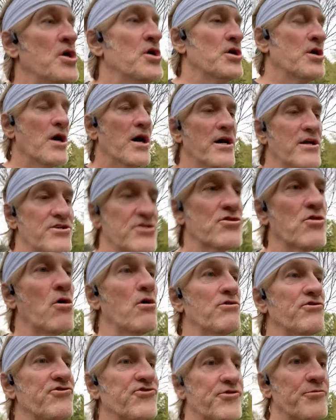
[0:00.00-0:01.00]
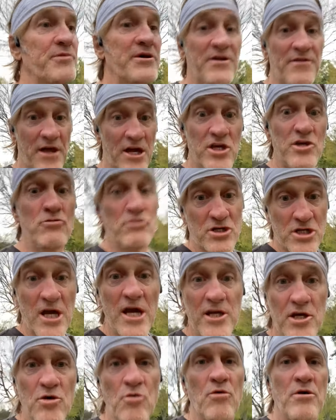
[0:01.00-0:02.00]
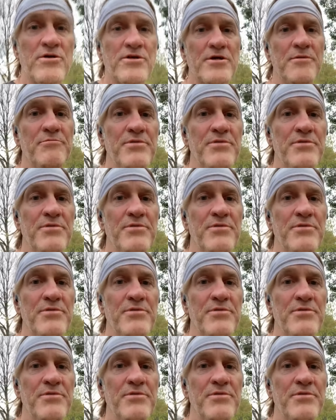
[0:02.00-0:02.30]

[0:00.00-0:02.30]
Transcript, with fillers: God has called us to be and that you say you want to